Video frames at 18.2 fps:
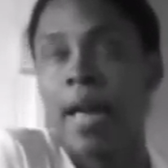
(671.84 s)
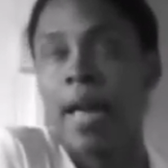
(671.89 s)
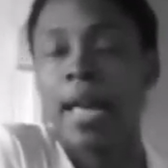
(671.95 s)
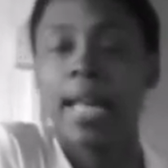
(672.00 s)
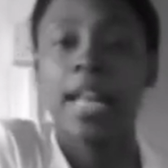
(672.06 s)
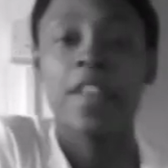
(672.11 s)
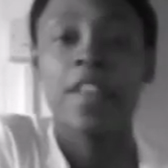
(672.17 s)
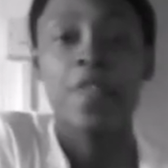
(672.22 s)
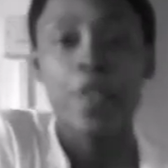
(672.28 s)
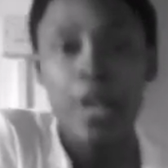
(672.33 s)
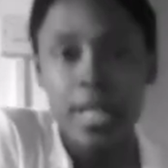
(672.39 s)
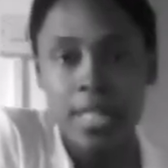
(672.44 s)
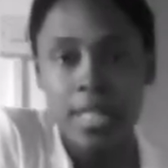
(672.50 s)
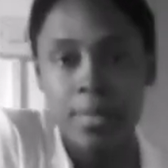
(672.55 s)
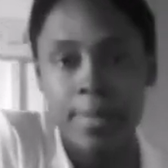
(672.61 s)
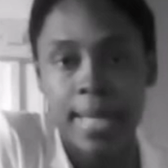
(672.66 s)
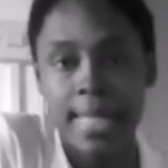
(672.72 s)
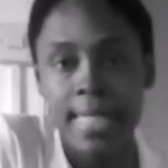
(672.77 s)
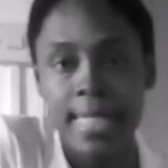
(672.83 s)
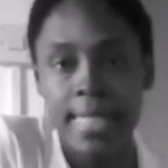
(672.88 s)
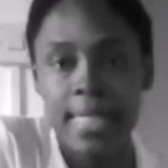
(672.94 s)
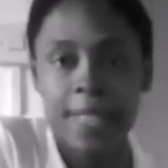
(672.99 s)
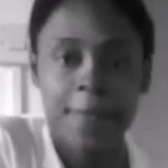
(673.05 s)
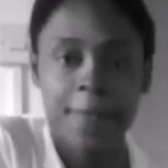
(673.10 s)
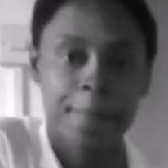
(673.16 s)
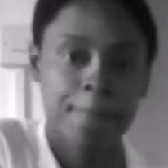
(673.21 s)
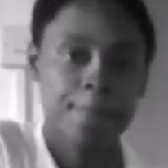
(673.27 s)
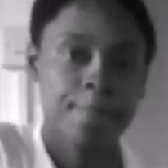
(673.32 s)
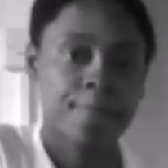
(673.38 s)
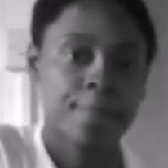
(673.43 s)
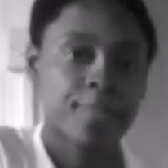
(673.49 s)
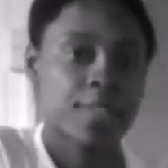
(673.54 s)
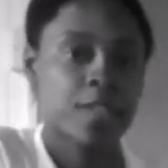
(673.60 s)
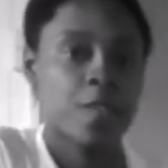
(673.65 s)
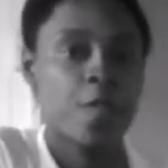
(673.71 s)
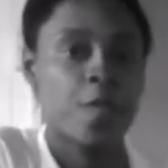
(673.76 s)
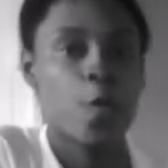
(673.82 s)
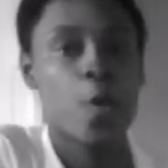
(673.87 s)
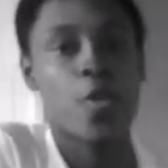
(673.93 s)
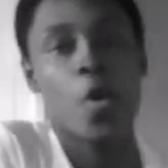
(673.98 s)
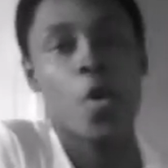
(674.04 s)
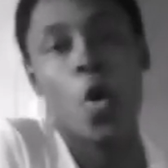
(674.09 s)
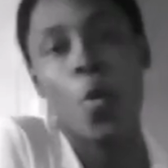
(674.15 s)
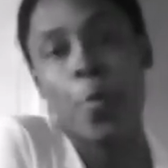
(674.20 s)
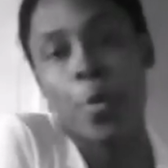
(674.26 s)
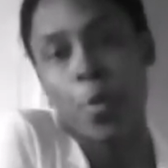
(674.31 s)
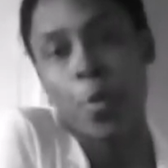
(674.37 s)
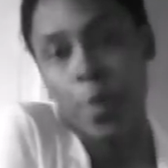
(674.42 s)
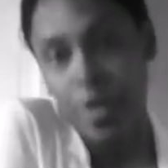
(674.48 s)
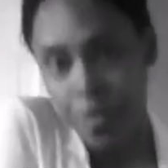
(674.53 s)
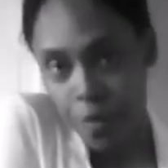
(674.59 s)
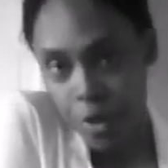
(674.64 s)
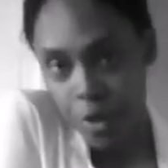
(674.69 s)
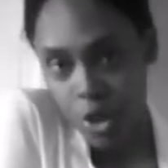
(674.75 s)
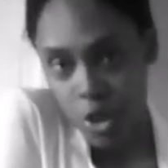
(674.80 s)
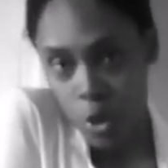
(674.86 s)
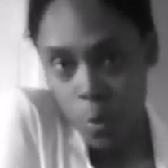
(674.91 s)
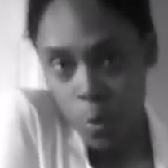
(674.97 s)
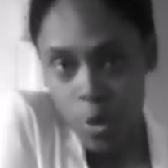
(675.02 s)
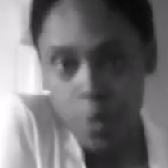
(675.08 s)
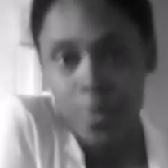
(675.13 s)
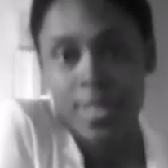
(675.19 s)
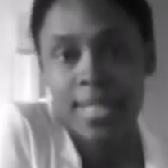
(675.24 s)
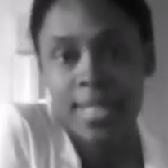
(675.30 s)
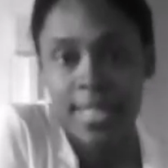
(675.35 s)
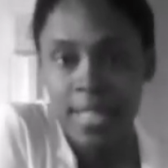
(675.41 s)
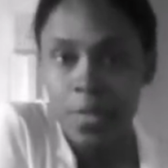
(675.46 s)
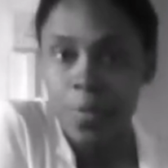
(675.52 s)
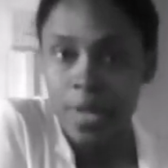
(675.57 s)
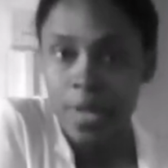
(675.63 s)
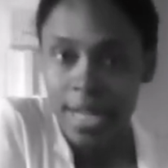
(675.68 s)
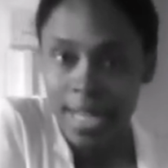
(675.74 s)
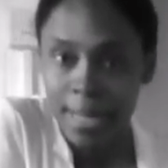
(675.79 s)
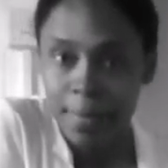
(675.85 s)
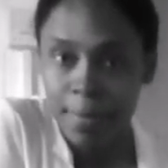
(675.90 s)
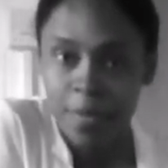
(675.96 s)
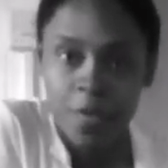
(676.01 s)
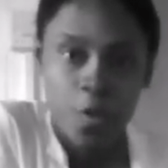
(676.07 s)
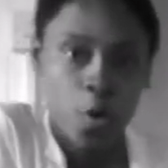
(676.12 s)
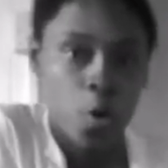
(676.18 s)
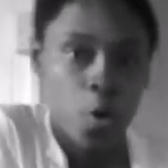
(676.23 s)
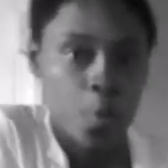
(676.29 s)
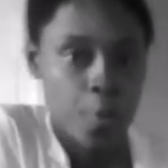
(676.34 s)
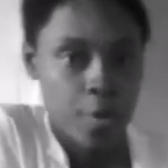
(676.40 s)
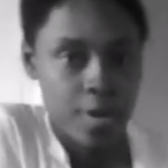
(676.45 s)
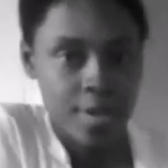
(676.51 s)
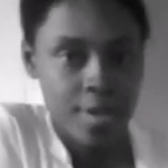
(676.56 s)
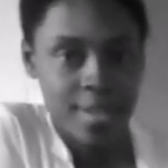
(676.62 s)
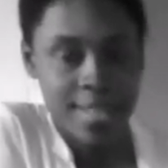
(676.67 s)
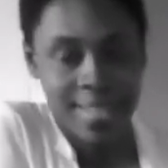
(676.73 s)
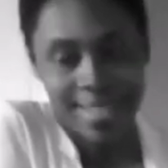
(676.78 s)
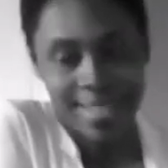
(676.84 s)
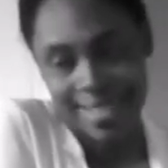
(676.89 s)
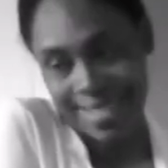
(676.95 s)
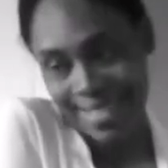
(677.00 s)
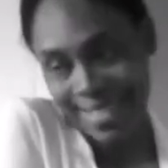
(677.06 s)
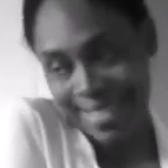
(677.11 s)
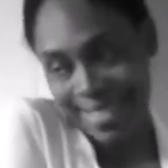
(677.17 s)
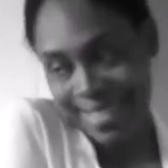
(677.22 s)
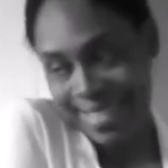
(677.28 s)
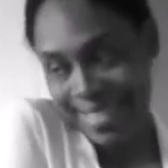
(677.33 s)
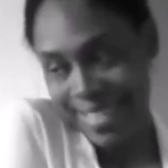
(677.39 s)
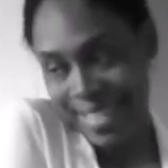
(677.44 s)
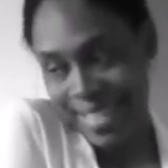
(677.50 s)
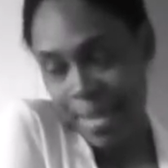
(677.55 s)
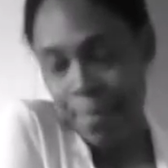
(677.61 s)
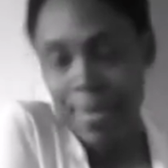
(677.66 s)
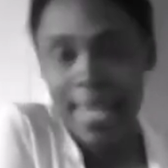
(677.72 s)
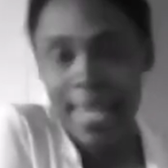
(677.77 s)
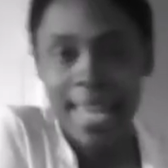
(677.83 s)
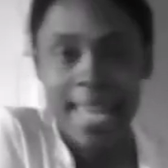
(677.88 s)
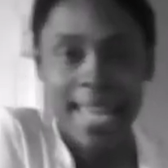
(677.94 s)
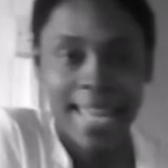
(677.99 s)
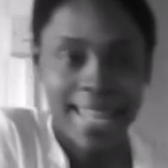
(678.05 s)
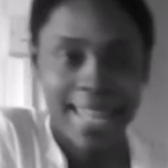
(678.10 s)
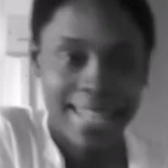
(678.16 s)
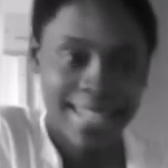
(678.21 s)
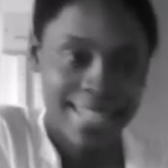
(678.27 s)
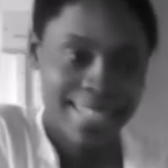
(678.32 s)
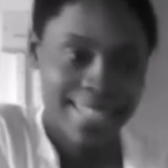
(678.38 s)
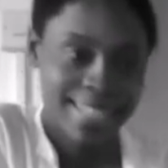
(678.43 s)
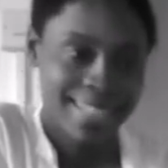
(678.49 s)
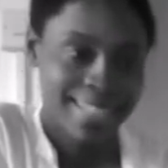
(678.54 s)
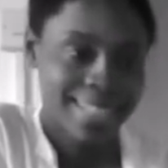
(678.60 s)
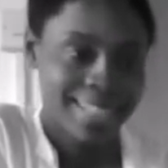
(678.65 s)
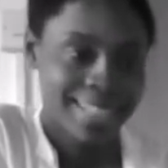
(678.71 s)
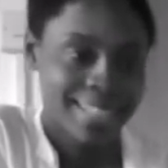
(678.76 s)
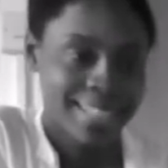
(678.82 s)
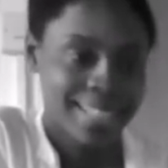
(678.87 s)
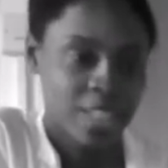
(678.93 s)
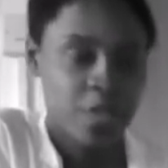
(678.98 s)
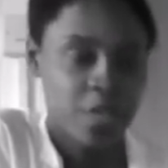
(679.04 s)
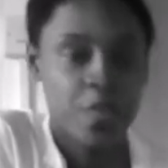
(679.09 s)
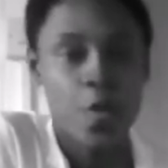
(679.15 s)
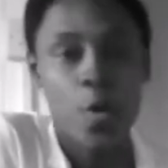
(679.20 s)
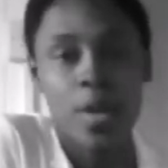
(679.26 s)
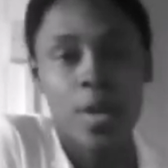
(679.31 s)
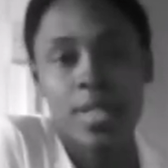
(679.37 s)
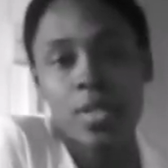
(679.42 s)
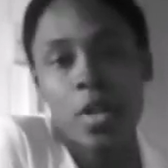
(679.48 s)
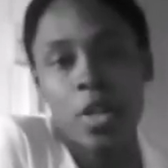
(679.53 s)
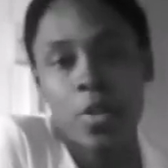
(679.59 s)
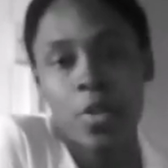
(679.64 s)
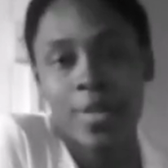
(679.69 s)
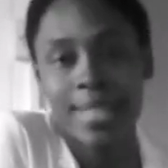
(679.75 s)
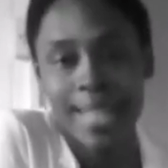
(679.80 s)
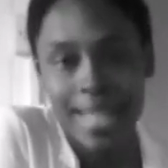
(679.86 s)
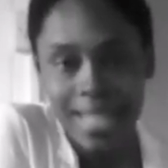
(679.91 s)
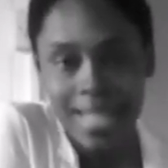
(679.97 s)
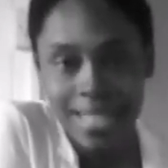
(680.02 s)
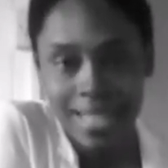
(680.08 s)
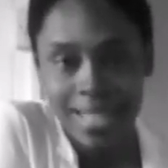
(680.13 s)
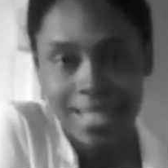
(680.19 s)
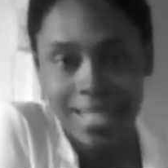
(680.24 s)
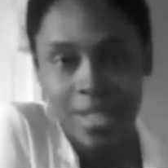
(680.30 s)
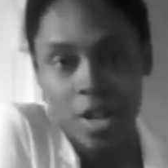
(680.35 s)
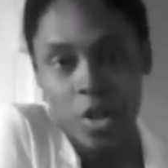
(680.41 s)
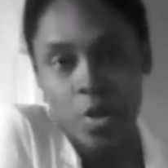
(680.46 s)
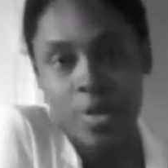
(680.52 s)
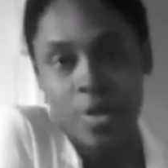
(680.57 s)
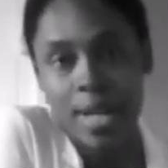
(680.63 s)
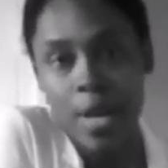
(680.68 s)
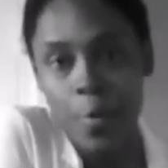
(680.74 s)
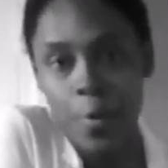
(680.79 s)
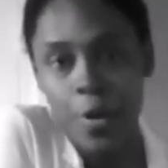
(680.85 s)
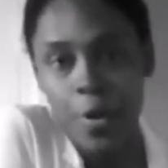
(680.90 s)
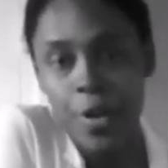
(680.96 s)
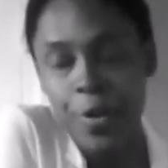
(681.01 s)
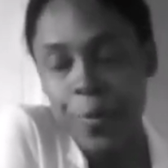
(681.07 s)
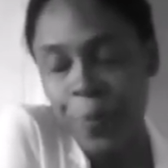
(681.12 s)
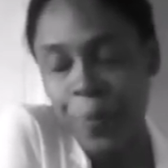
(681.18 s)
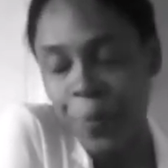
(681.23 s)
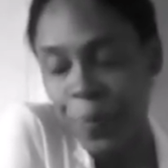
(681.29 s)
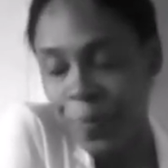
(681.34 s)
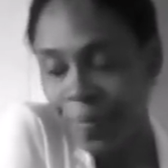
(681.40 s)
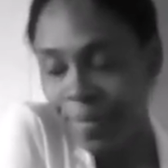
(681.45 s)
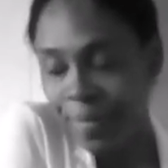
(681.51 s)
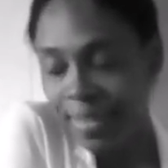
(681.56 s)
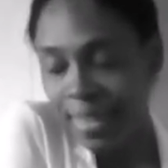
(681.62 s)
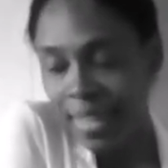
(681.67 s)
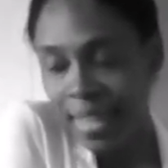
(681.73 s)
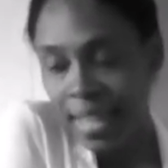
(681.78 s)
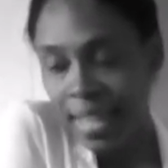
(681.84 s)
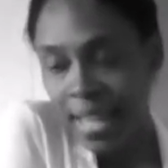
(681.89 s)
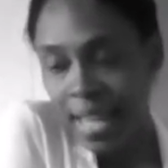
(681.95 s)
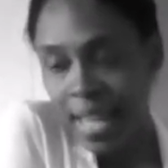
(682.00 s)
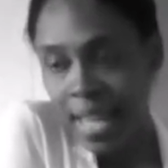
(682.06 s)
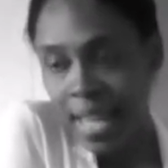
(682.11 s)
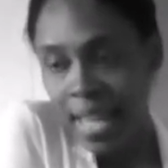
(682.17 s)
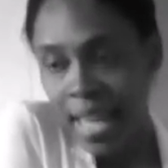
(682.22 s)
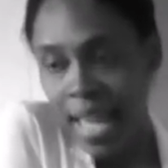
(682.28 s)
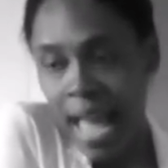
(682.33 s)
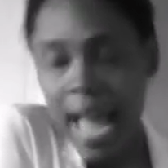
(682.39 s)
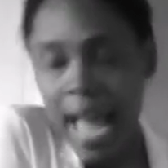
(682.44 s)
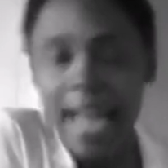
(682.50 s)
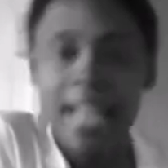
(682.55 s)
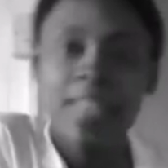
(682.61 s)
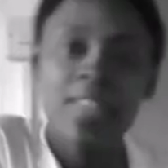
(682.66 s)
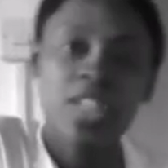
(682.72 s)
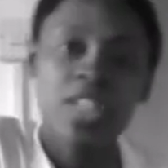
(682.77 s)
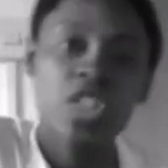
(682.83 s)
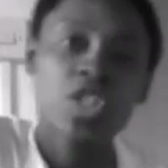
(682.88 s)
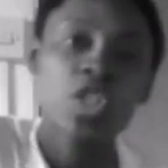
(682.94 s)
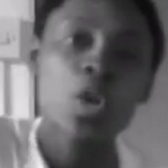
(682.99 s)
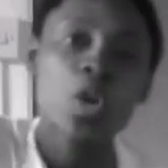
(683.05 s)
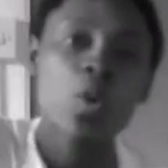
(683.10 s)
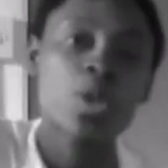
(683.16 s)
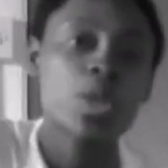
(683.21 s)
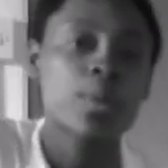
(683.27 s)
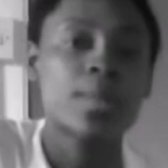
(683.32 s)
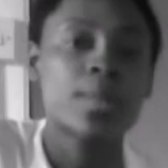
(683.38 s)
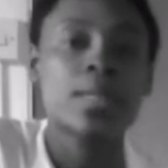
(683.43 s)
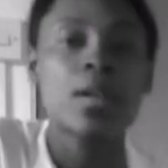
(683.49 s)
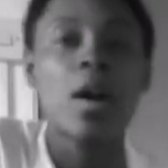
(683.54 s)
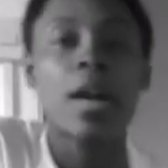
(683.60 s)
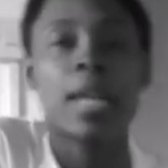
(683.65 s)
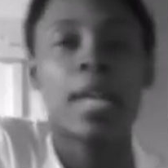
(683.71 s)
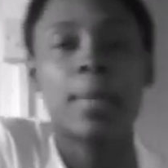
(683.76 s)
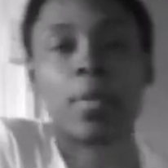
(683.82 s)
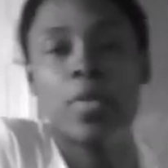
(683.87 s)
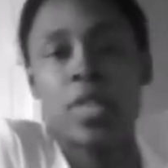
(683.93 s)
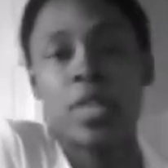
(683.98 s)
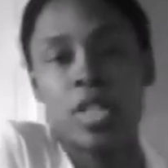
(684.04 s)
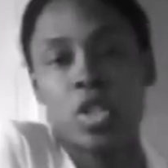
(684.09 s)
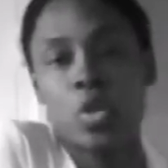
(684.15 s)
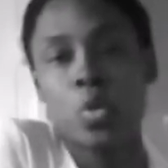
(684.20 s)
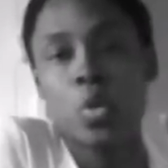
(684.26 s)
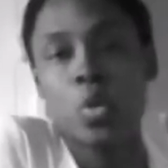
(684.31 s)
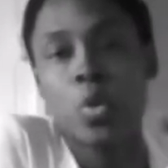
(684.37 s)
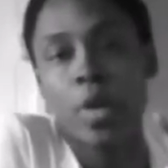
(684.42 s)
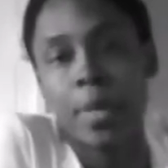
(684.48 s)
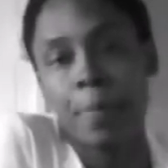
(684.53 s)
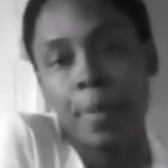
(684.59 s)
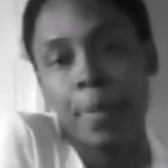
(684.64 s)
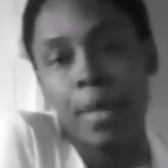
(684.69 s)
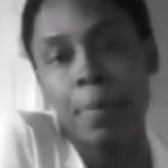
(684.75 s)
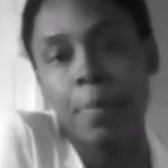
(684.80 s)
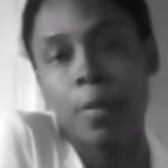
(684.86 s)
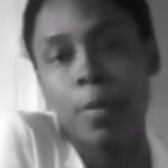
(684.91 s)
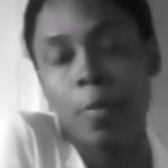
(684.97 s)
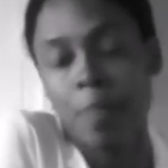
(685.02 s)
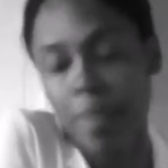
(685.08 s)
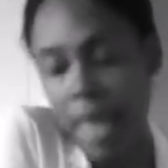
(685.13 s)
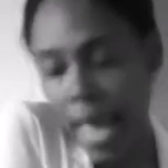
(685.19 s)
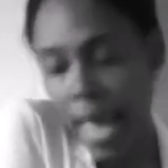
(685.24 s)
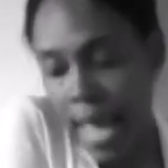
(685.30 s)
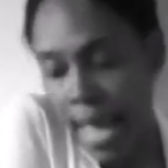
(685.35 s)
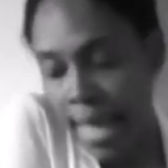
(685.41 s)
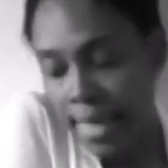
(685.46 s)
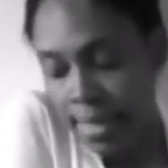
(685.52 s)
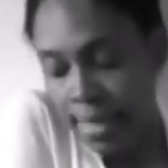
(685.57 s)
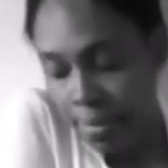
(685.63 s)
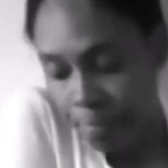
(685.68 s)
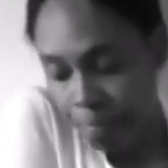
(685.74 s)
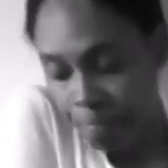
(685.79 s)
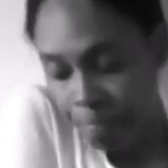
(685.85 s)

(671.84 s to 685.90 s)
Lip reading: advertisement for the Oprah Winfrey Show, which was still running before Oprah began to focus all her attentions on her network. And in the show, she was talking about these two great people. And